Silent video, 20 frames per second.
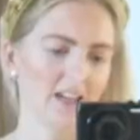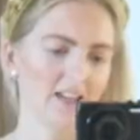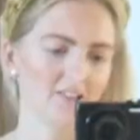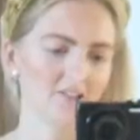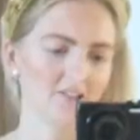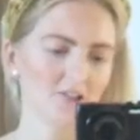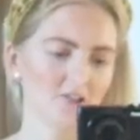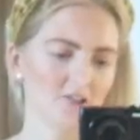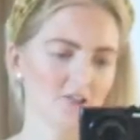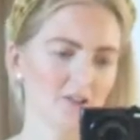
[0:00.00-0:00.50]

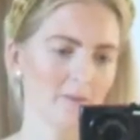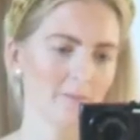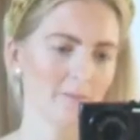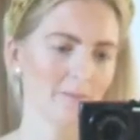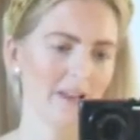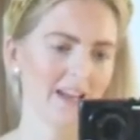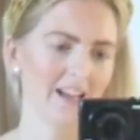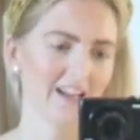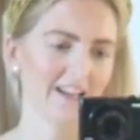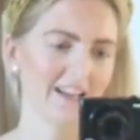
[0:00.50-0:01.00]
and just some
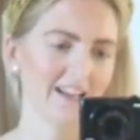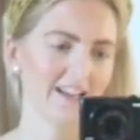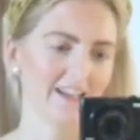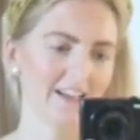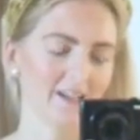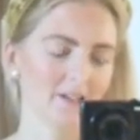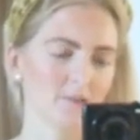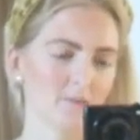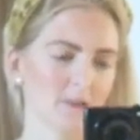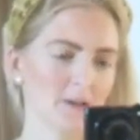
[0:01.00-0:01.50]
black
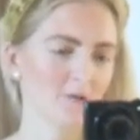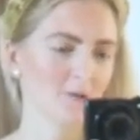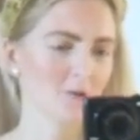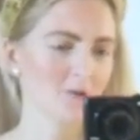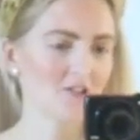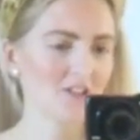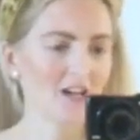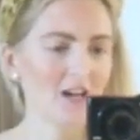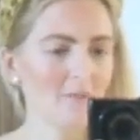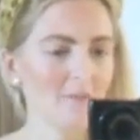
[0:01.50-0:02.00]
leggings
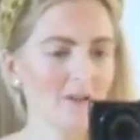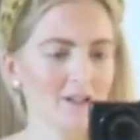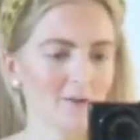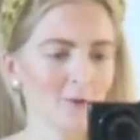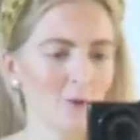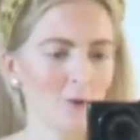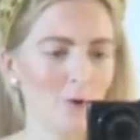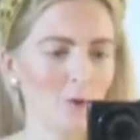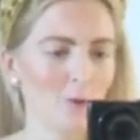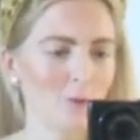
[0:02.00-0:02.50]
because I'm at
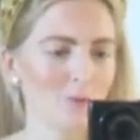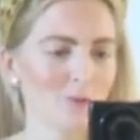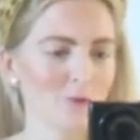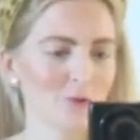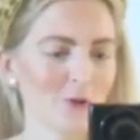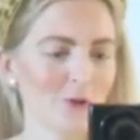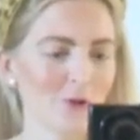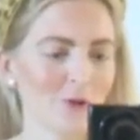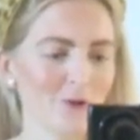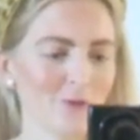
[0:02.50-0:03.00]
home
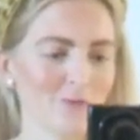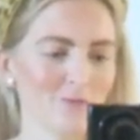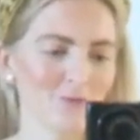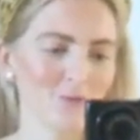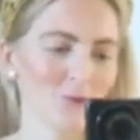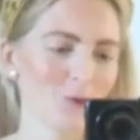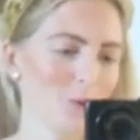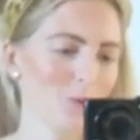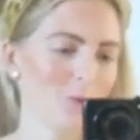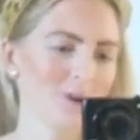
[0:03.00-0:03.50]
so
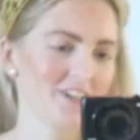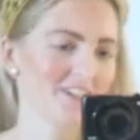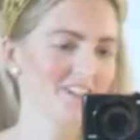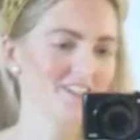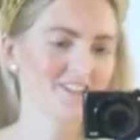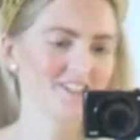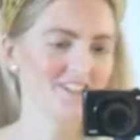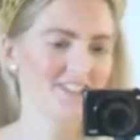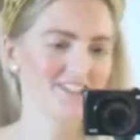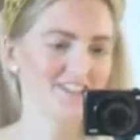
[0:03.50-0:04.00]
nobody
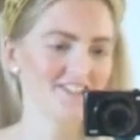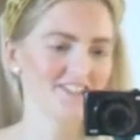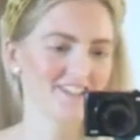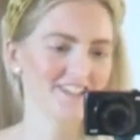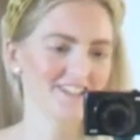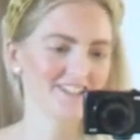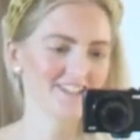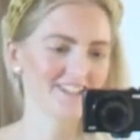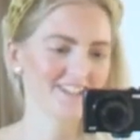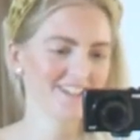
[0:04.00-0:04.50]
sees
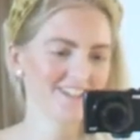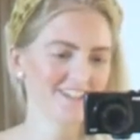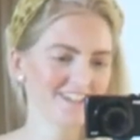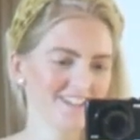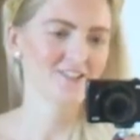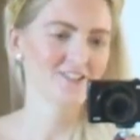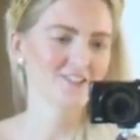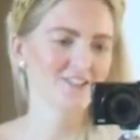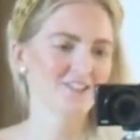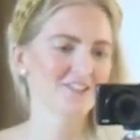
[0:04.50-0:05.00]
it.
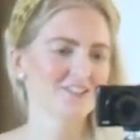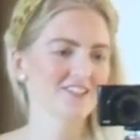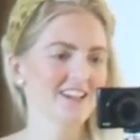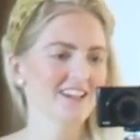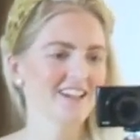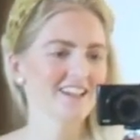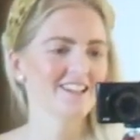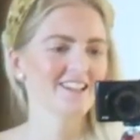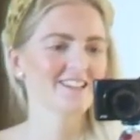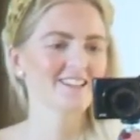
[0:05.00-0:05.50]
So
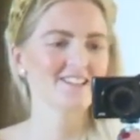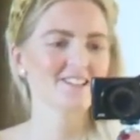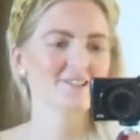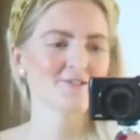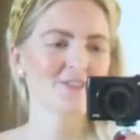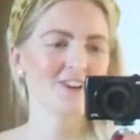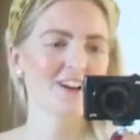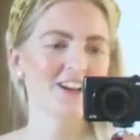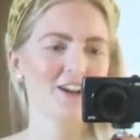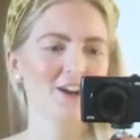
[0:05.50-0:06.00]
yeah, this is
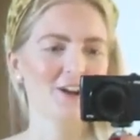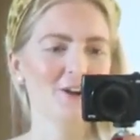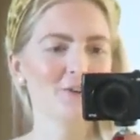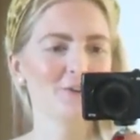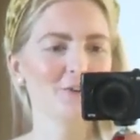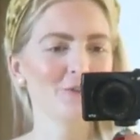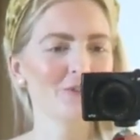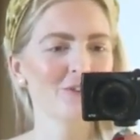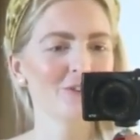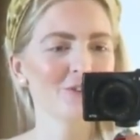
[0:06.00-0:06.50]
my
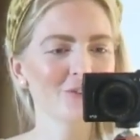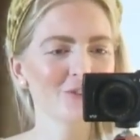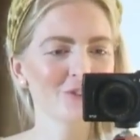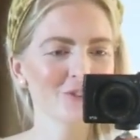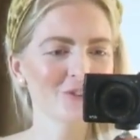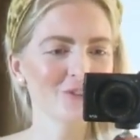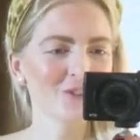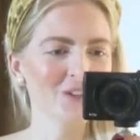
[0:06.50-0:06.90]
outfit for